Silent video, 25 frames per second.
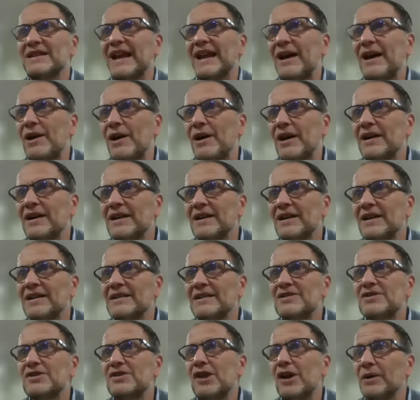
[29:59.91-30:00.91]
an hour
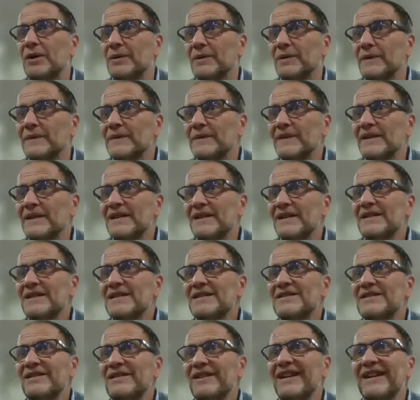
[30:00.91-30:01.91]
slow,
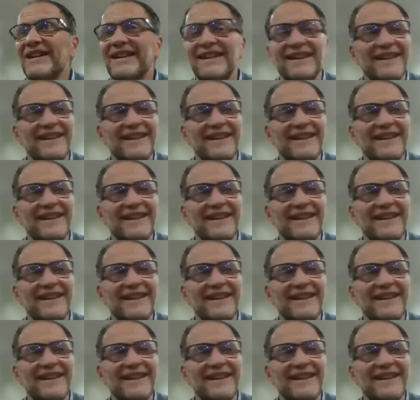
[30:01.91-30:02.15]
right?